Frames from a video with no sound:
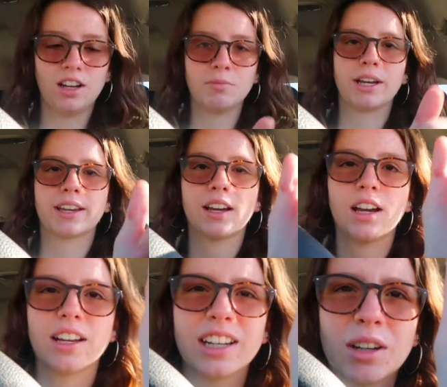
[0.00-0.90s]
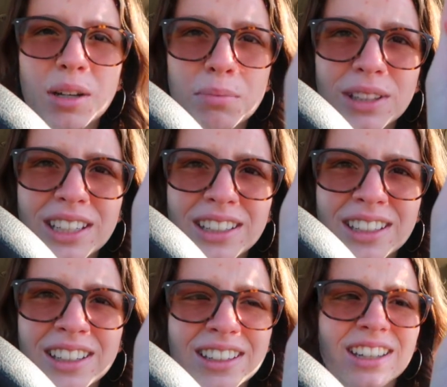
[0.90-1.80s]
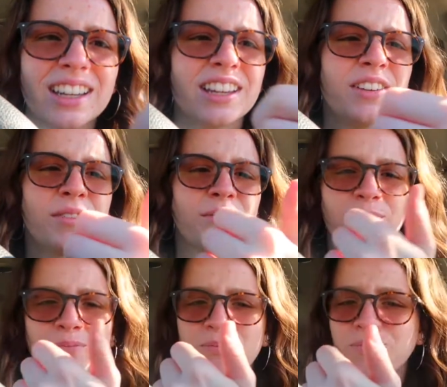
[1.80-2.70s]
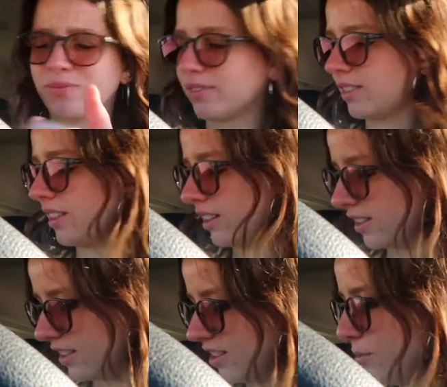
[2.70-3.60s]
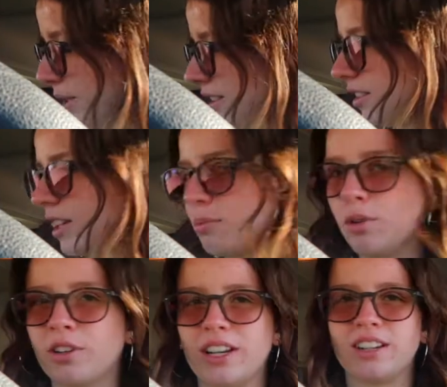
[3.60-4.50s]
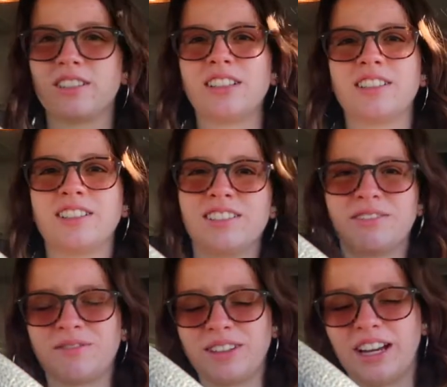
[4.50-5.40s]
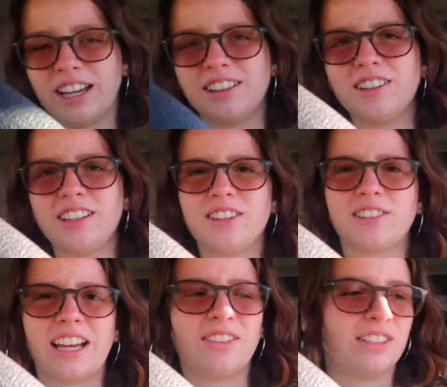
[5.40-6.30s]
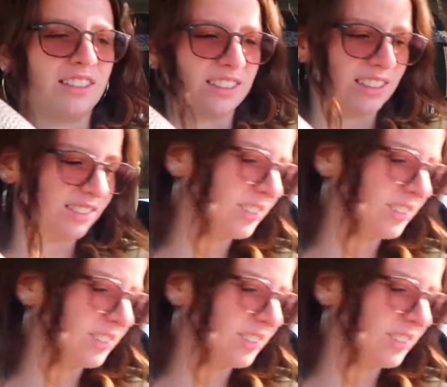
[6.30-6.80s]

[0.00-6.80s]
Oh my god, now I'm bleeding again. Is it bad to like pour Gatorade on it? I literally don't have anything.